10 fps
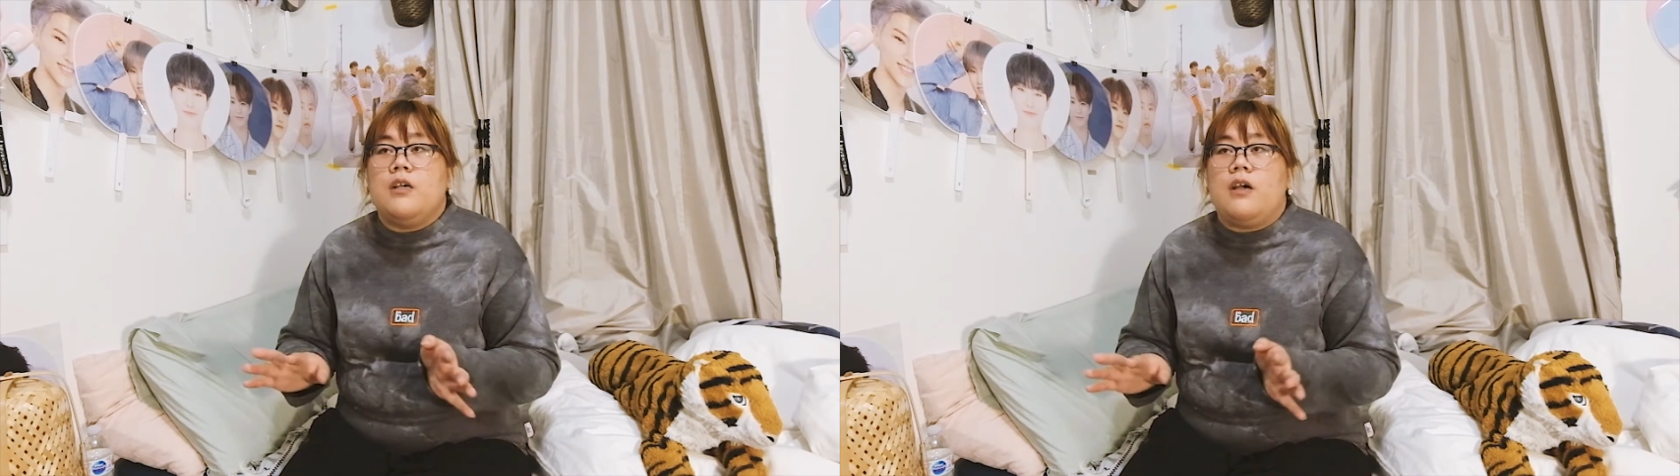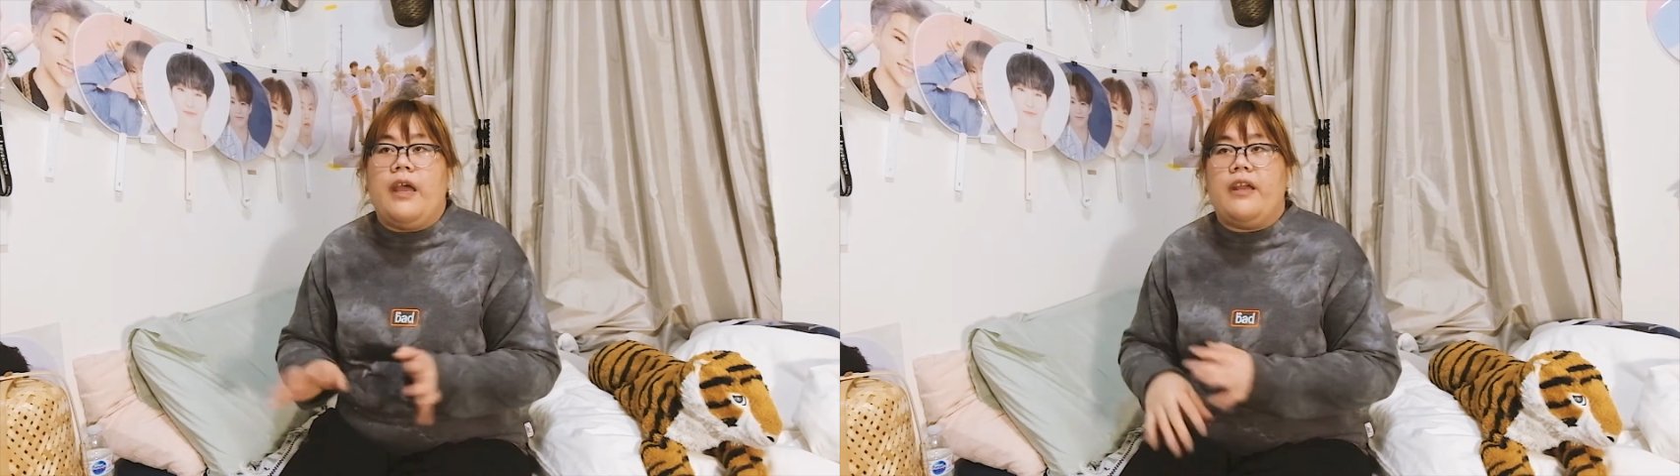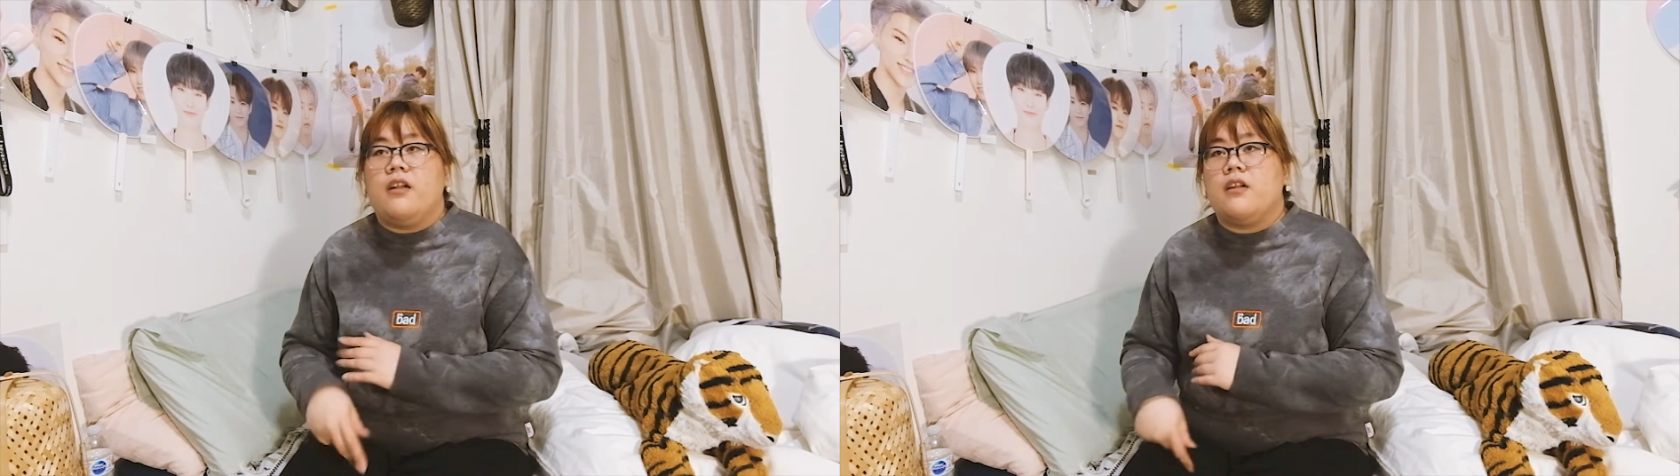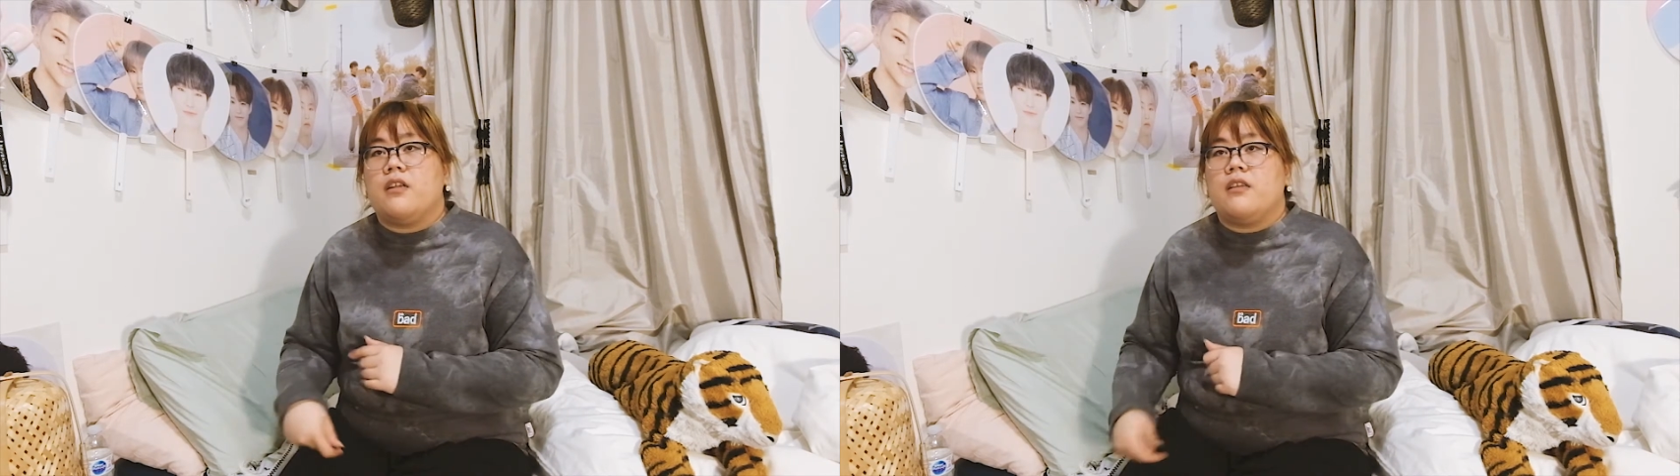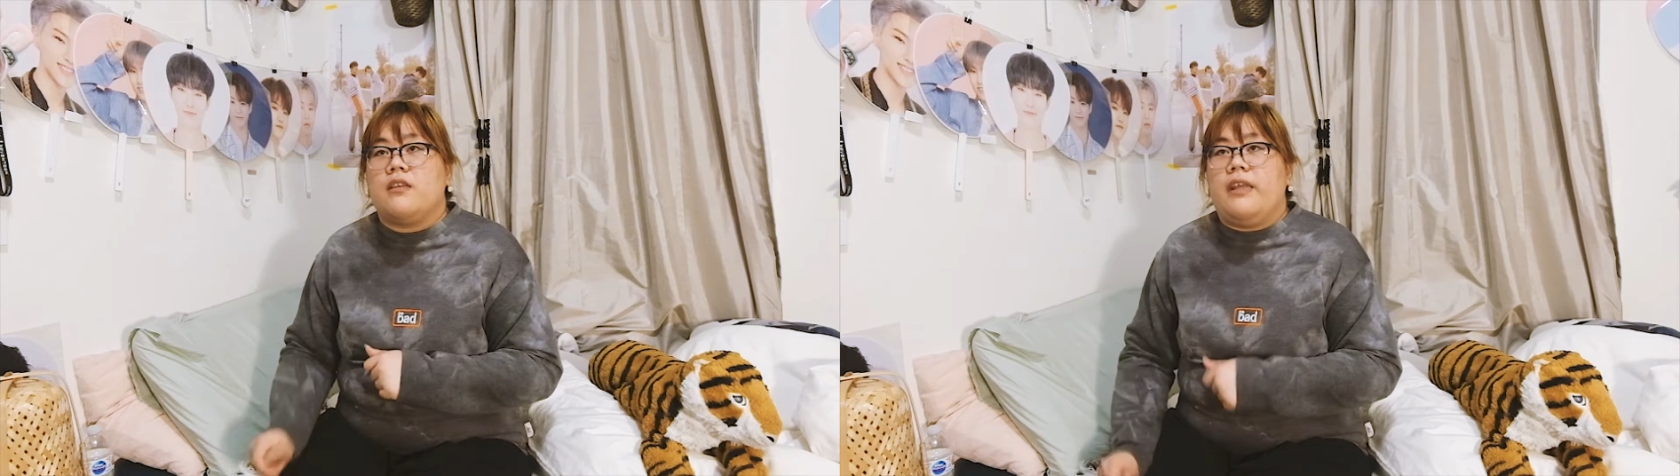I
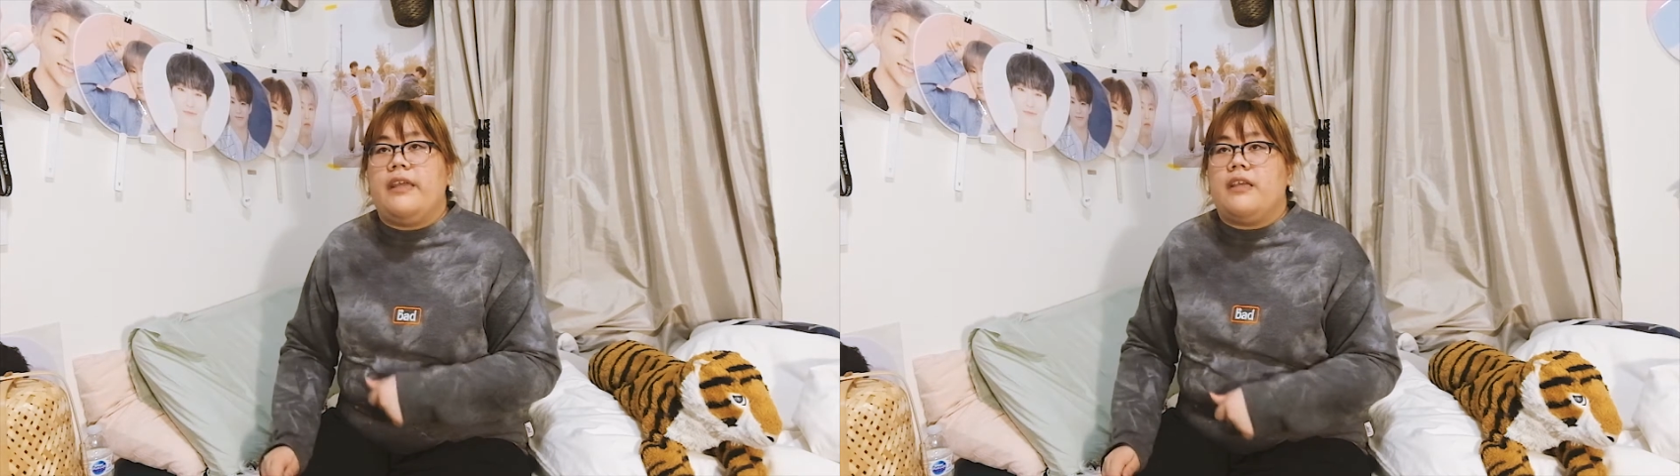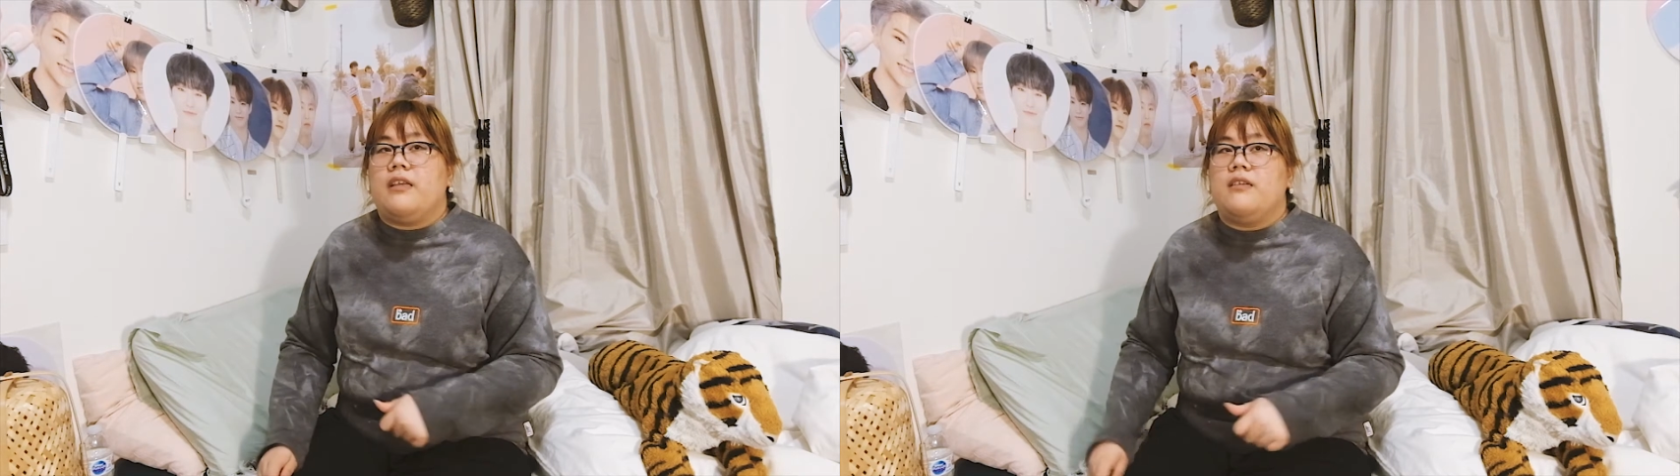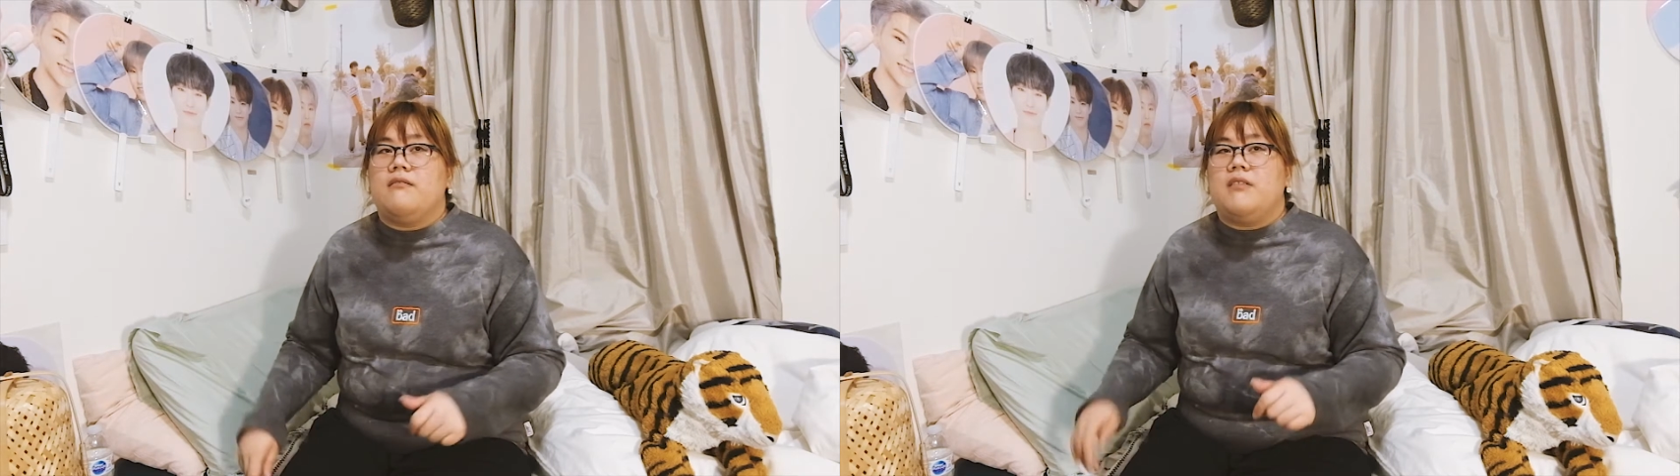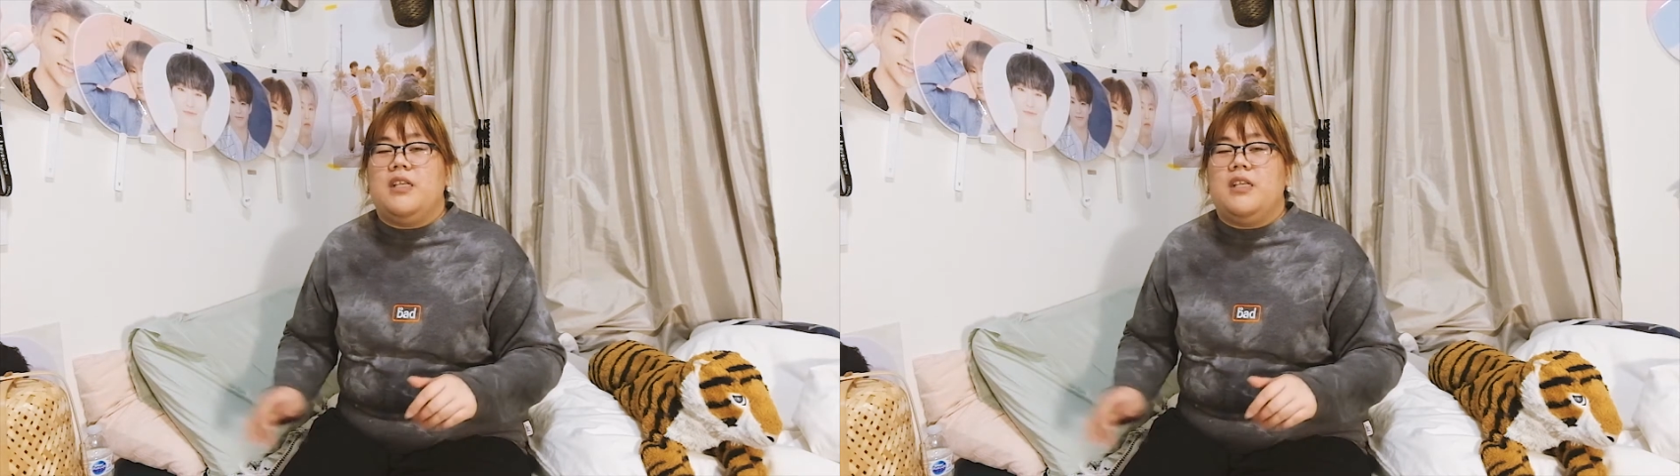heard a